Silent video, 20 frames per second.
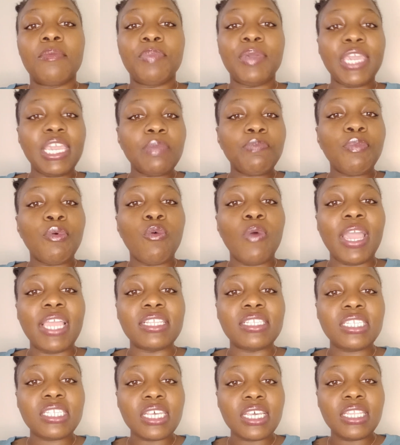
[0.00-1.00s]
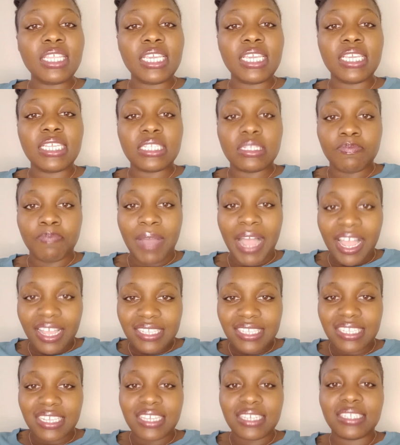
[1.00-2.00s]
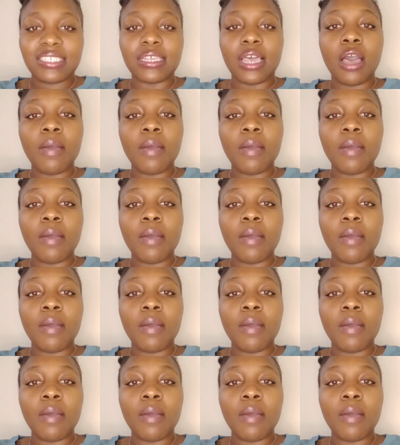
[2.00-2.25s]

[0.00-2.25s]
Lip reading: people into these boxes